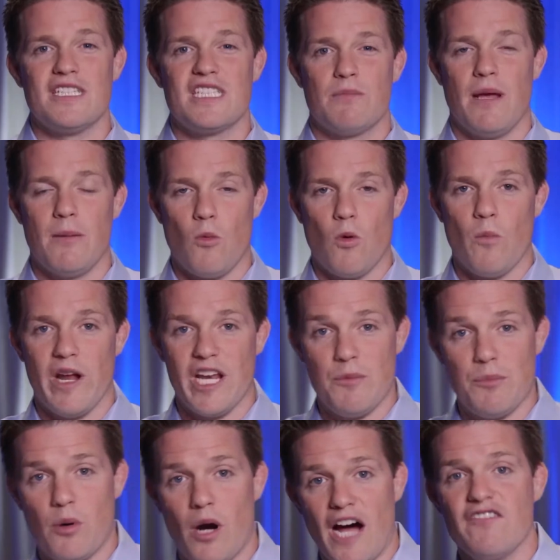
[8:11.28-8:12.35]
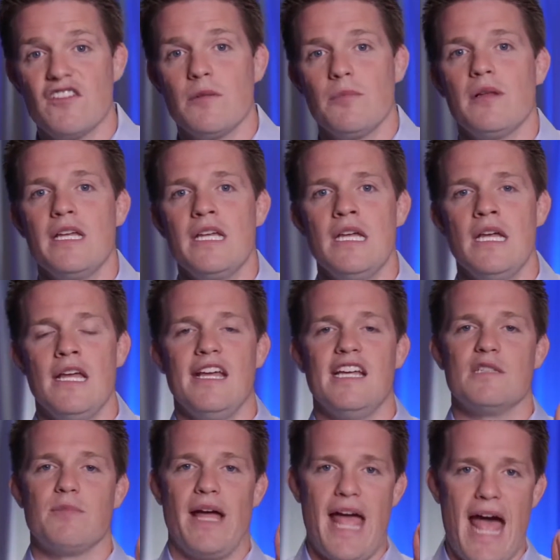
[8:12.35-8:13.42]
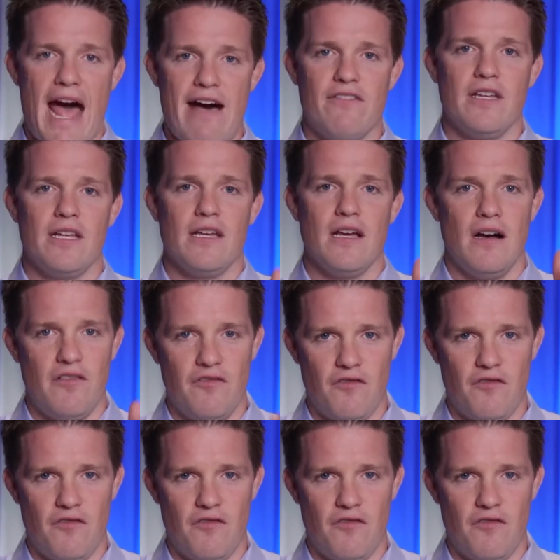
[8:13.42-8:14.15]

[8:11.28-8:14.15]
to spend more money profitably is by having a